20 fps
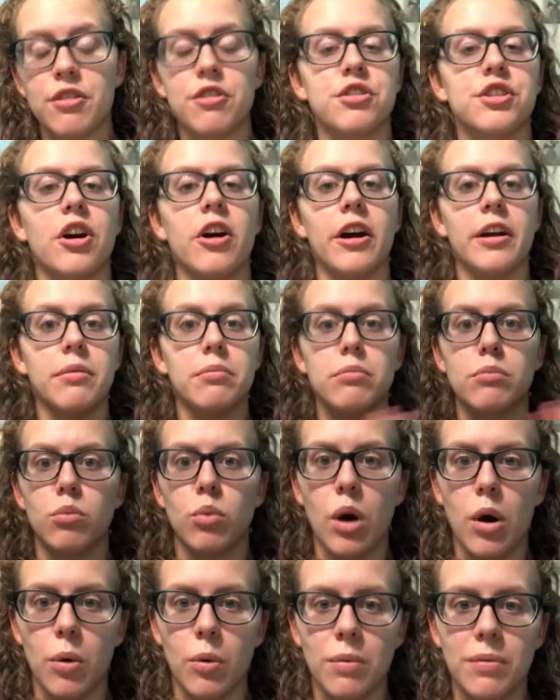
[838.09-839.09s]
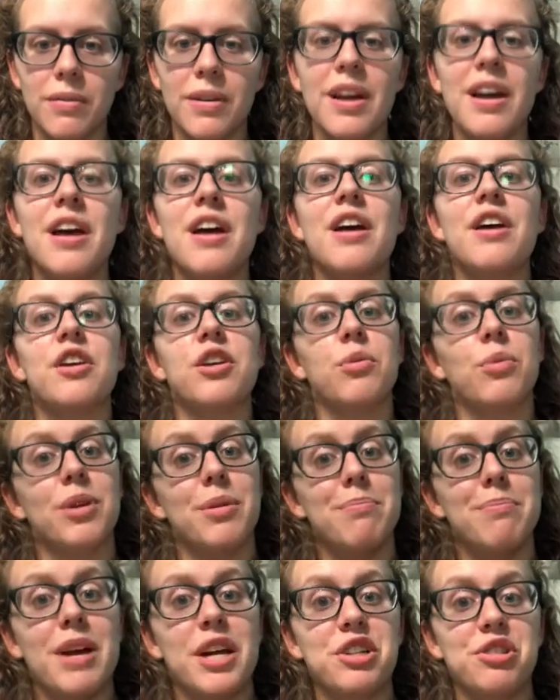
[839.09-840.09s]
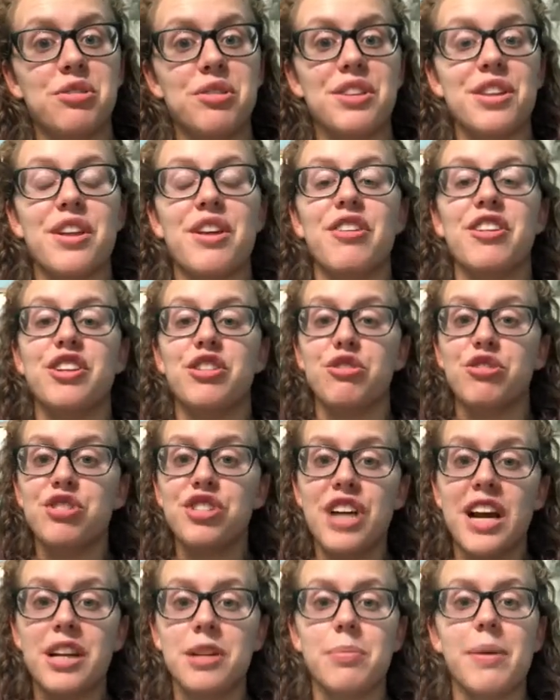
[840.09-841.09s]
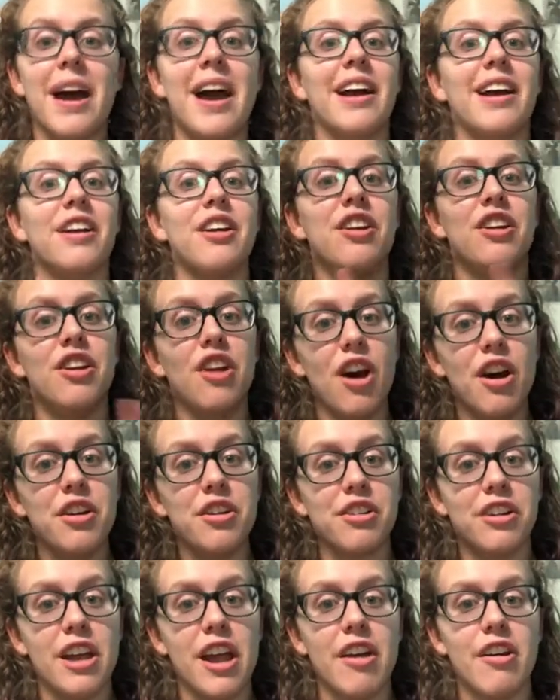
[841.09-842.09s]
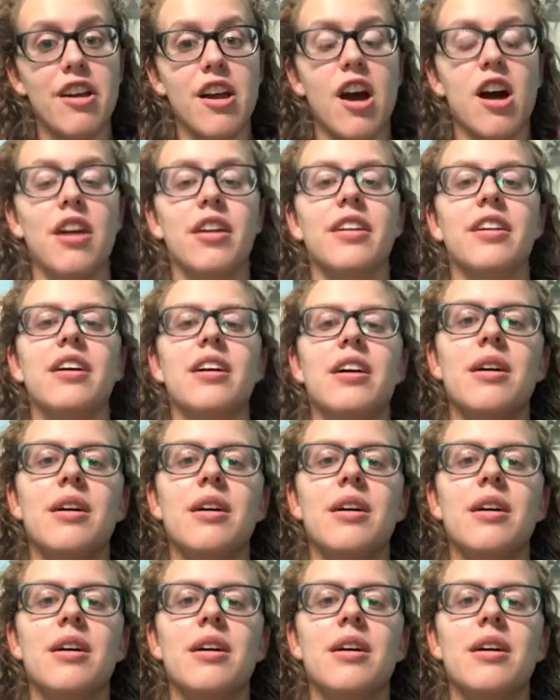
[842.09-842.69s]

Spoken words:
You wanna make sure that they're in your checked bag, not your carry-on,